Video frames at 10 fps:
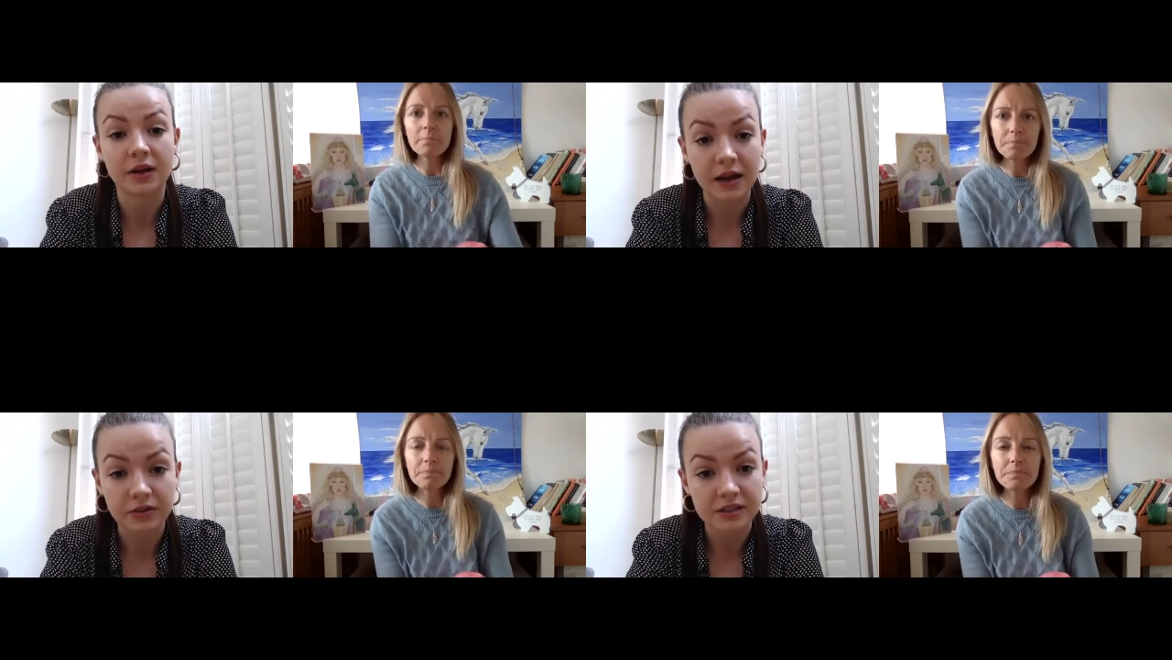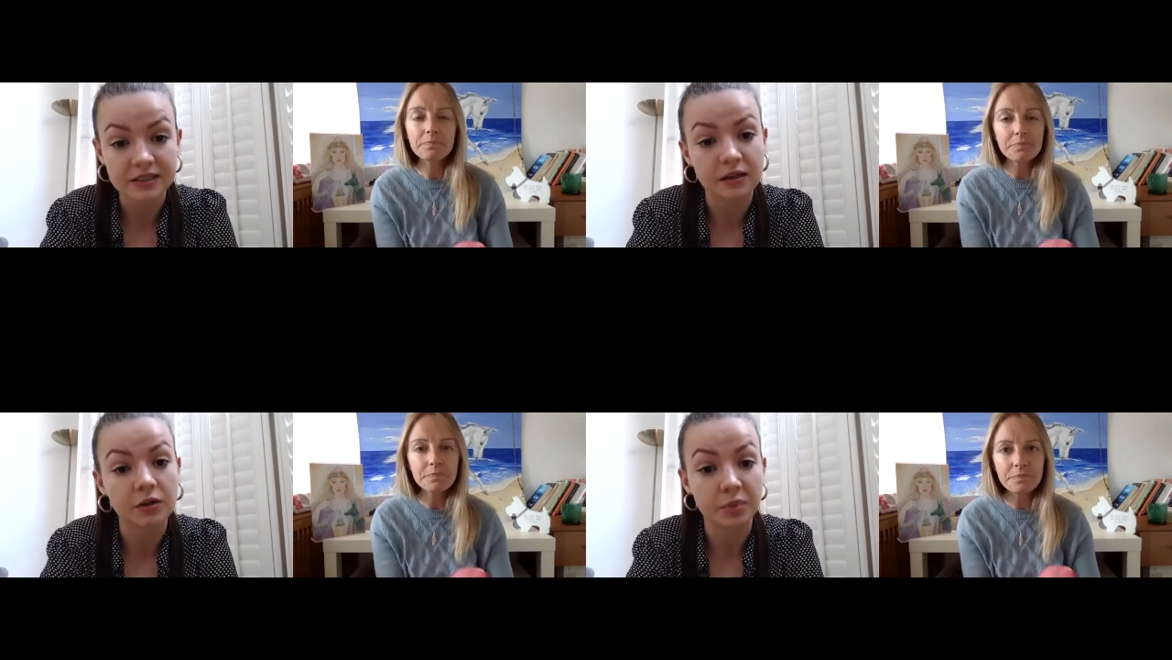Speaker 1: every
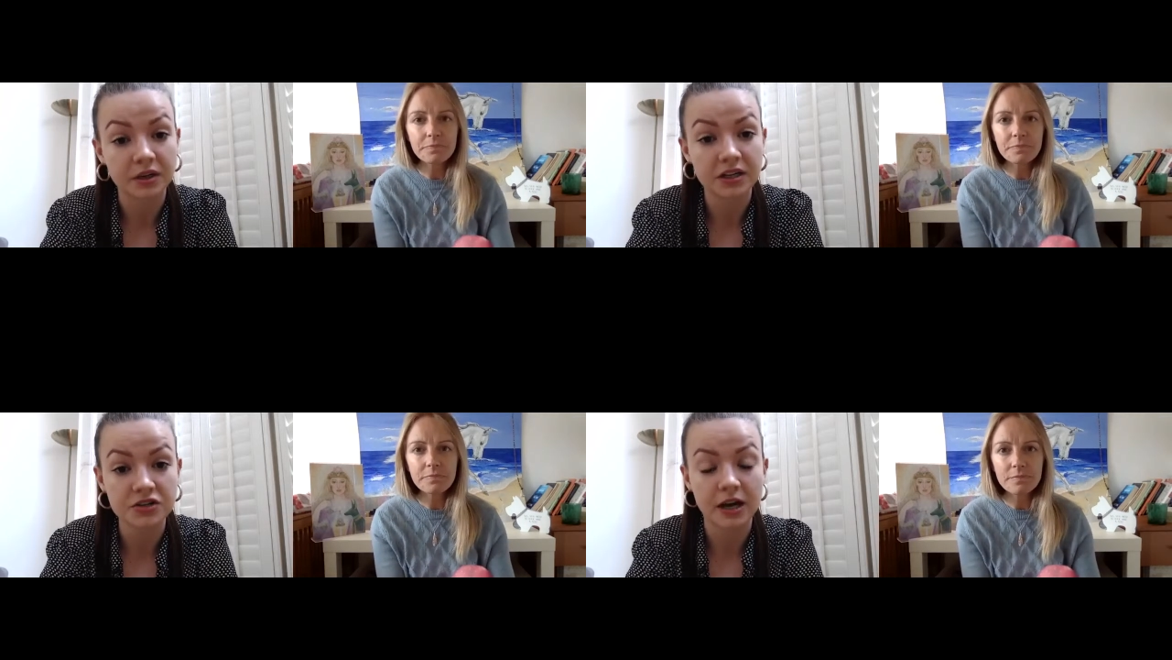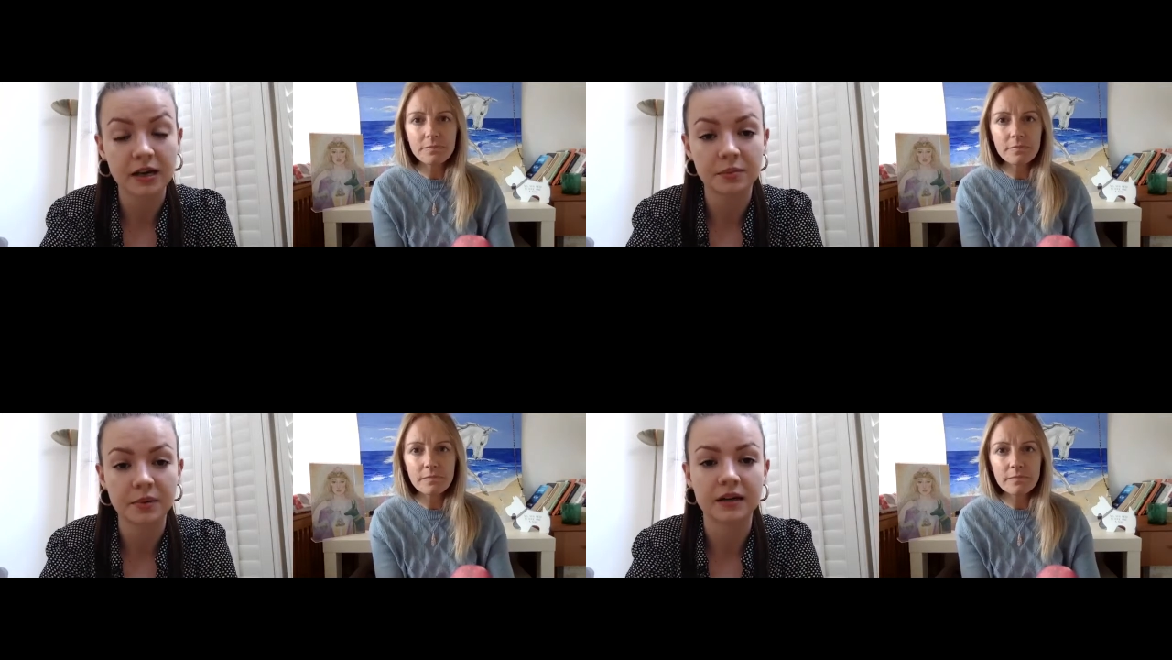single body
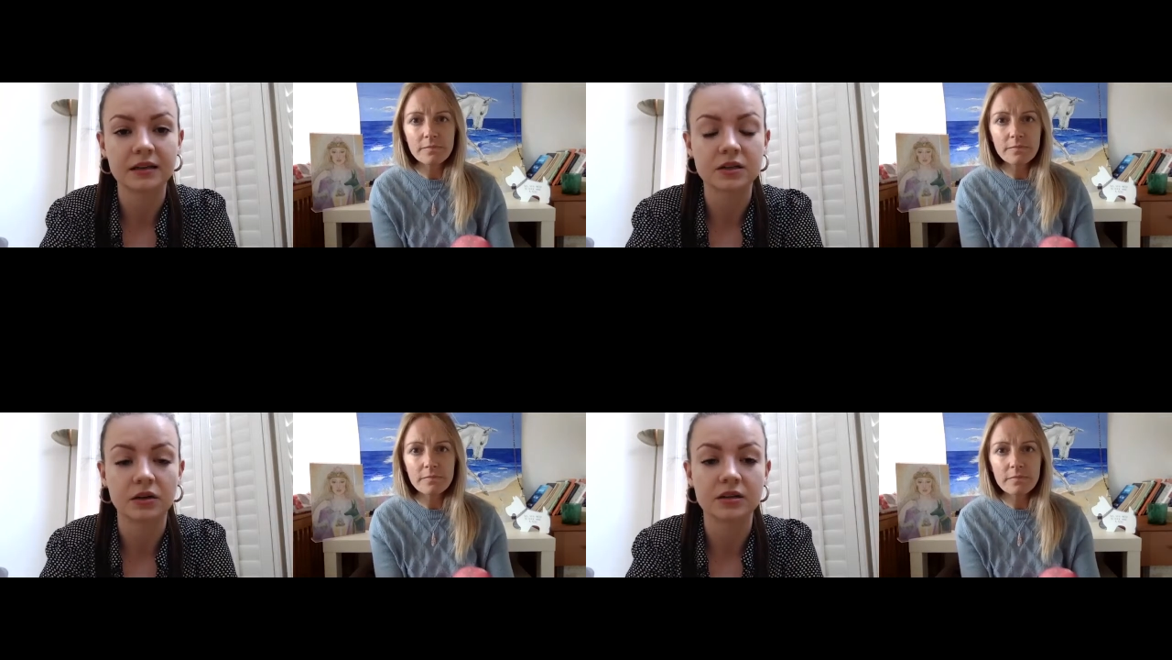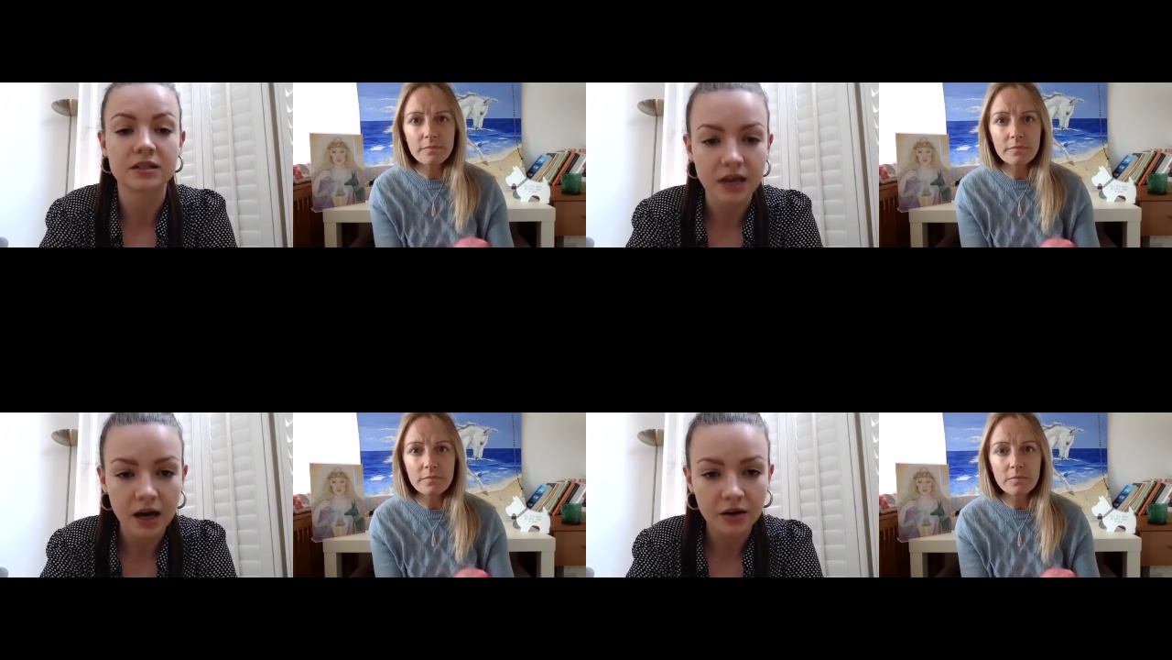shape and it's got the
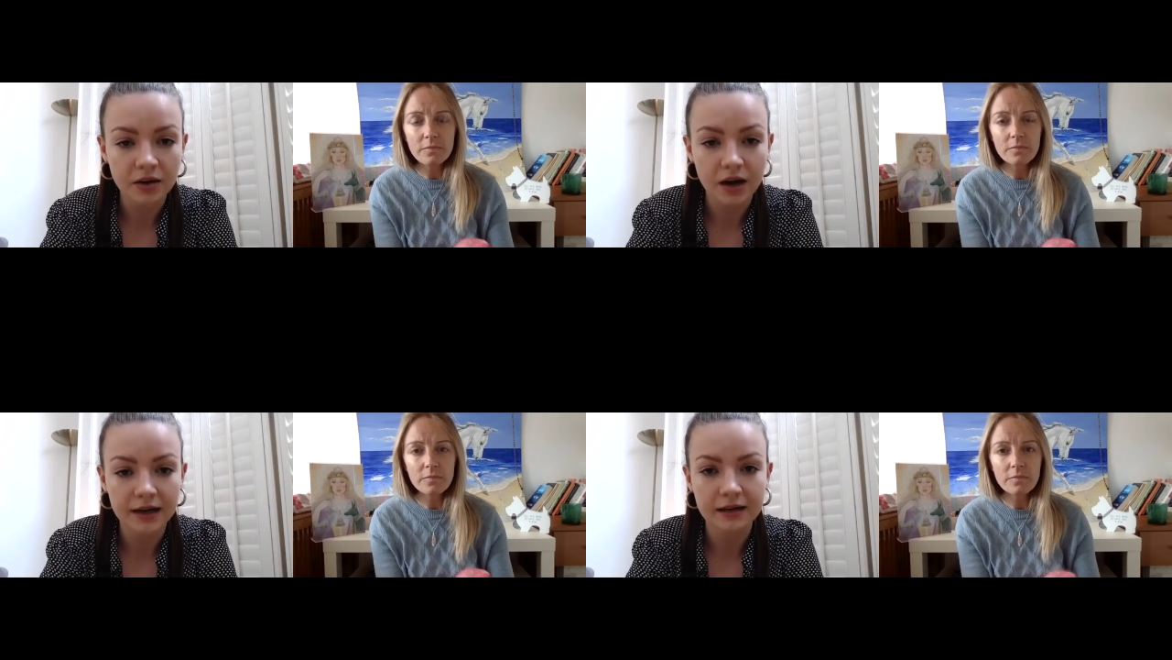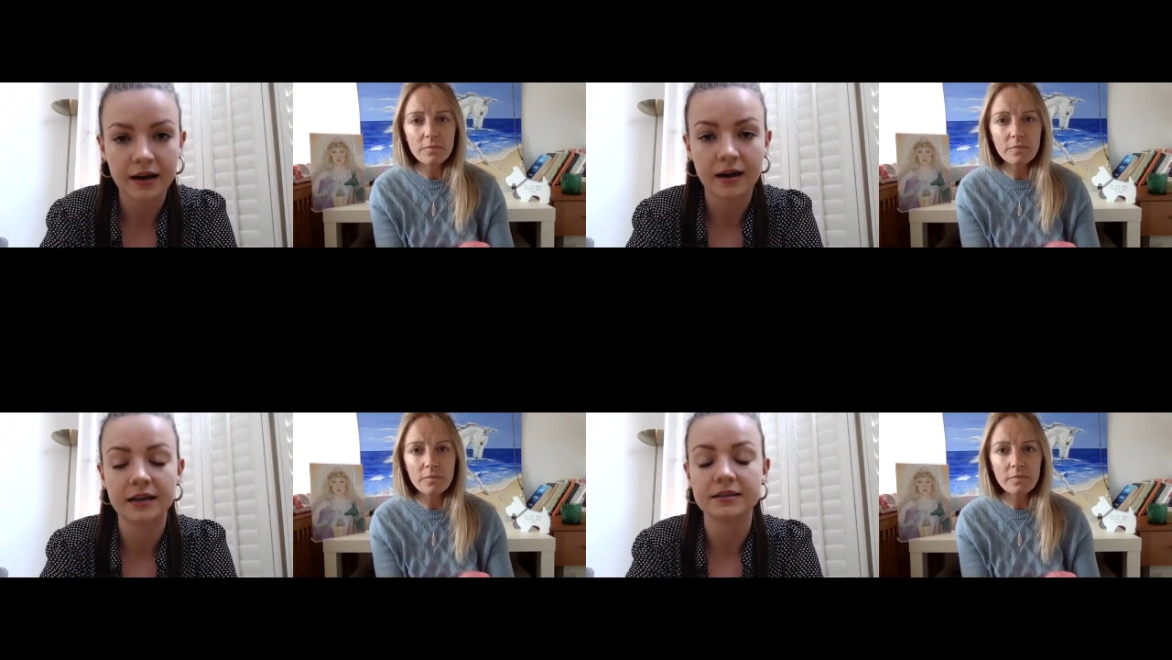style
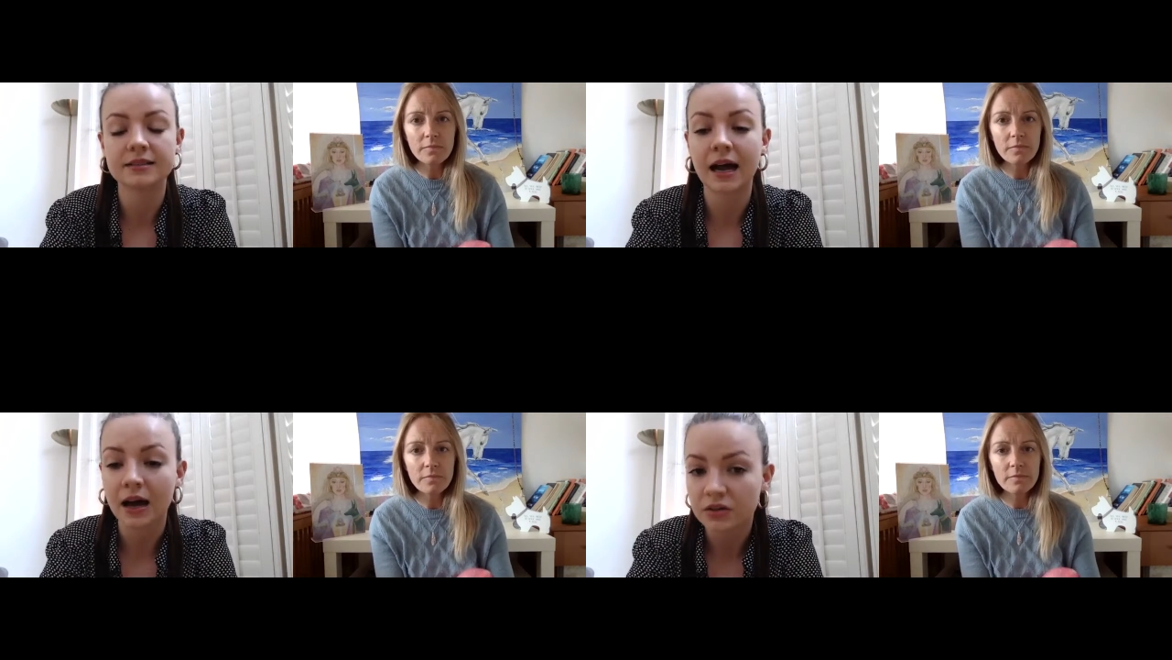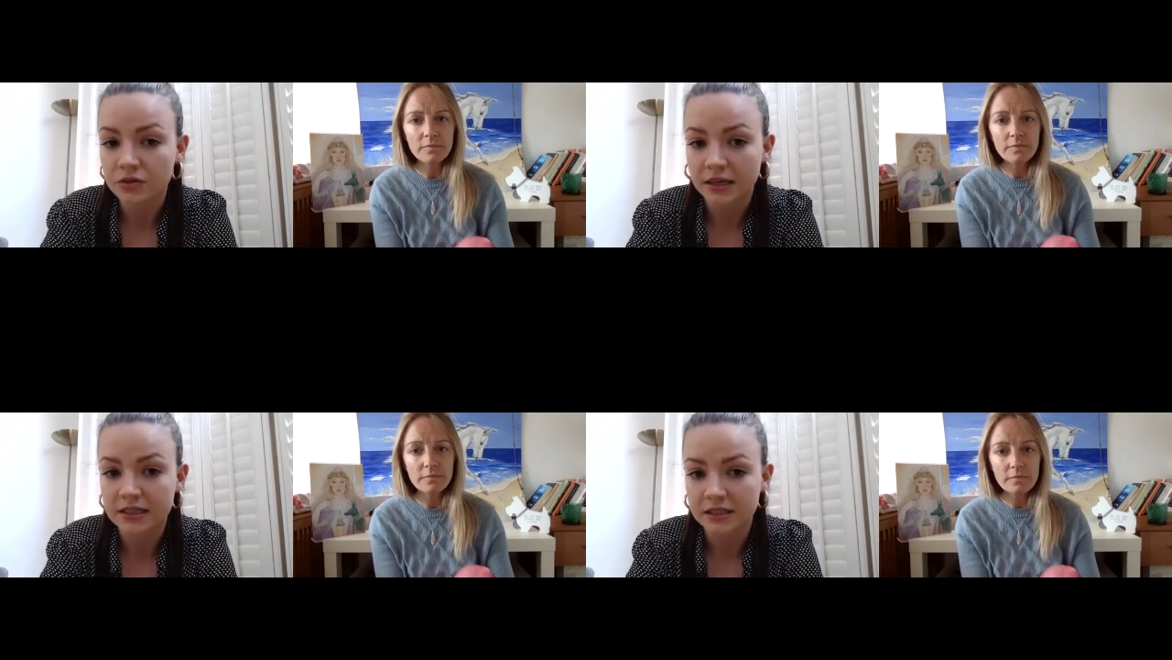guidelines, how to
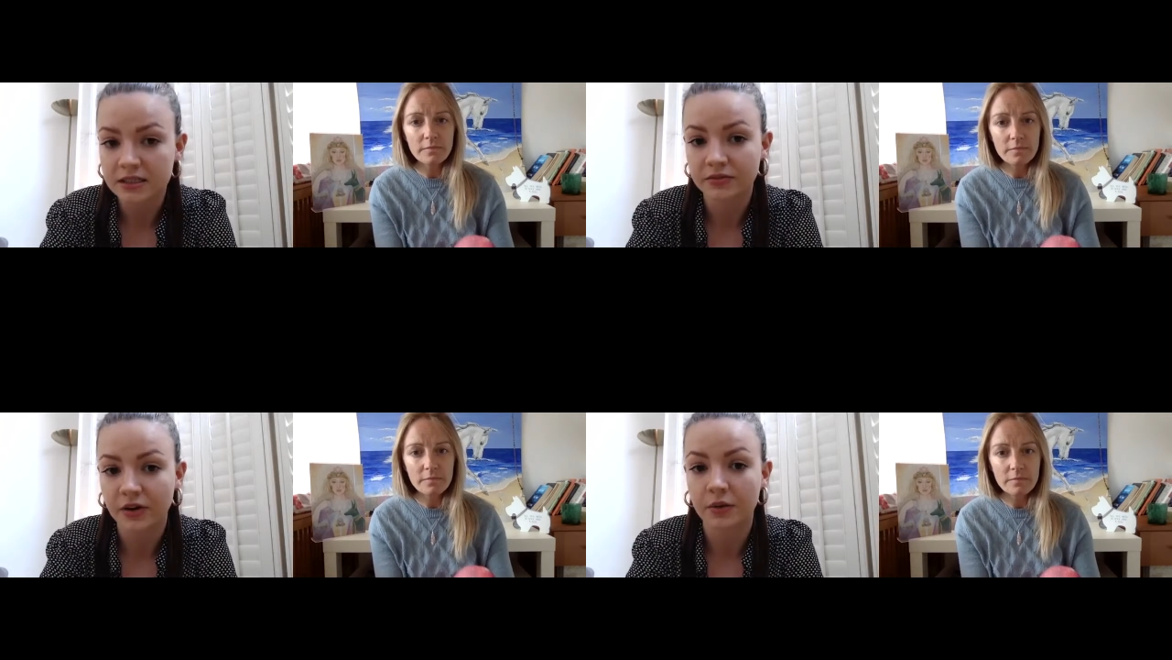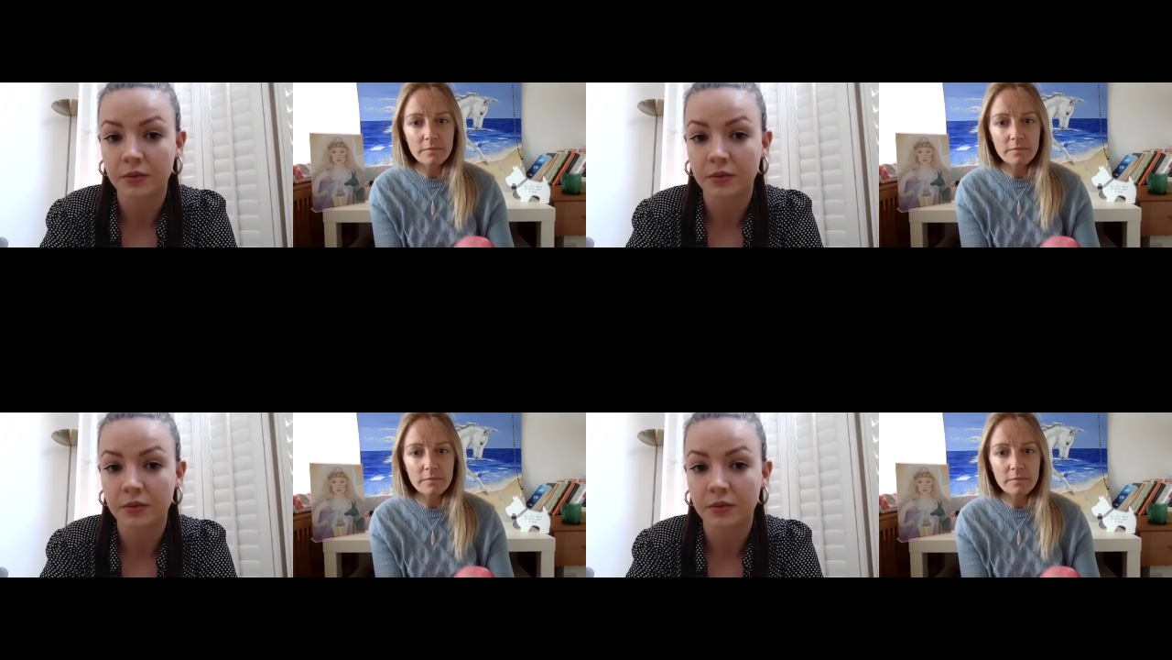identify which